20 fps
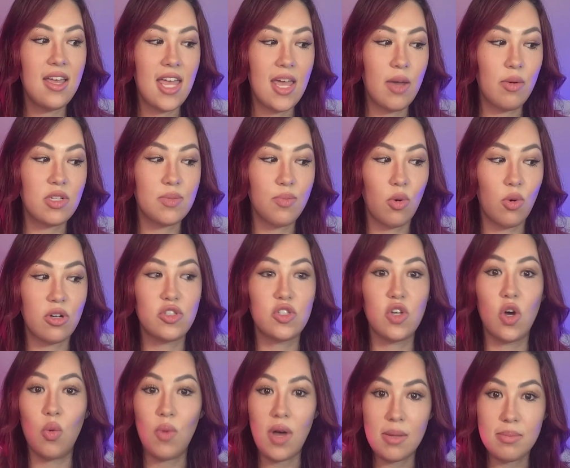It was more
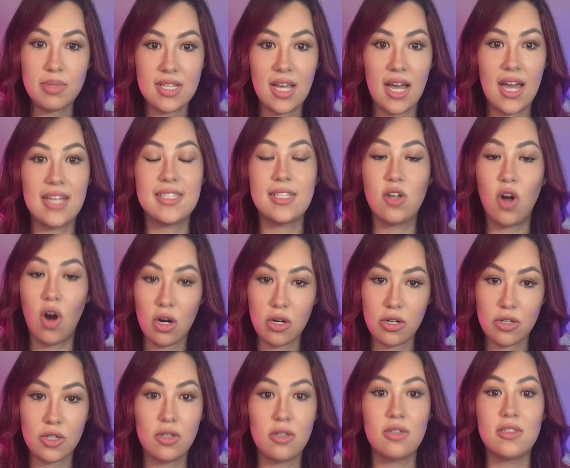so websites and
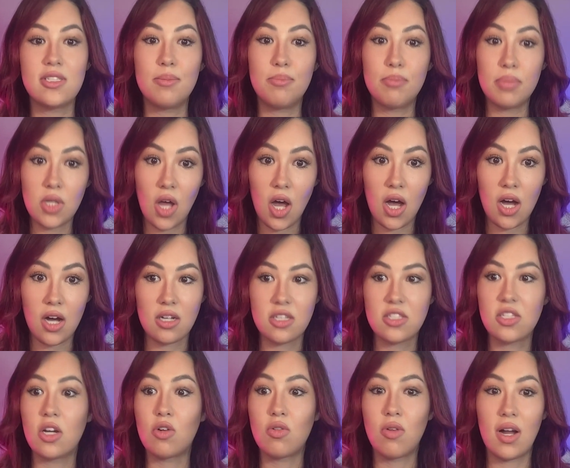articles and
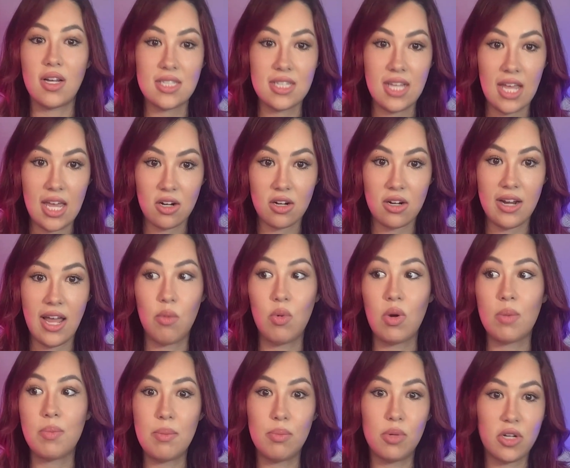blogs across the internet
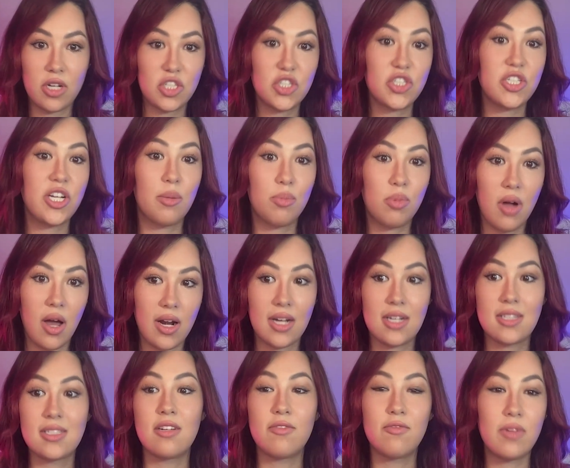where people could share
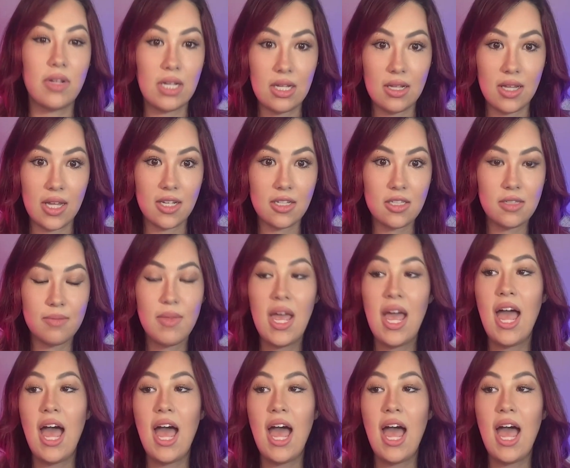products and affiliate links.